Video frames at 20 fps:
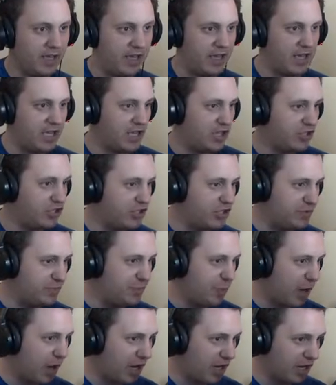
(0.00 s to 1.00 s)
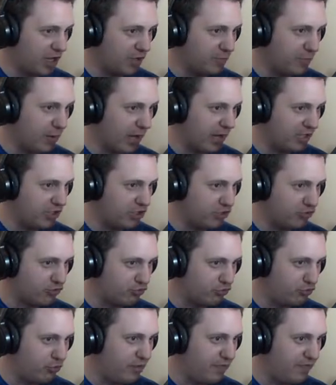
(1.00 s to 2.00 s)
Inspired by
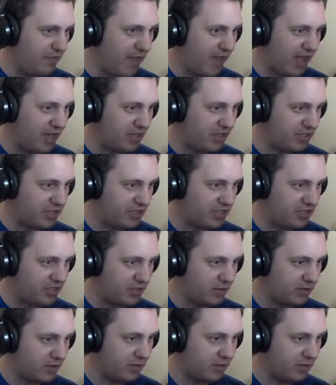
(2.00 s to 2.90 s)
true when events. You're blind,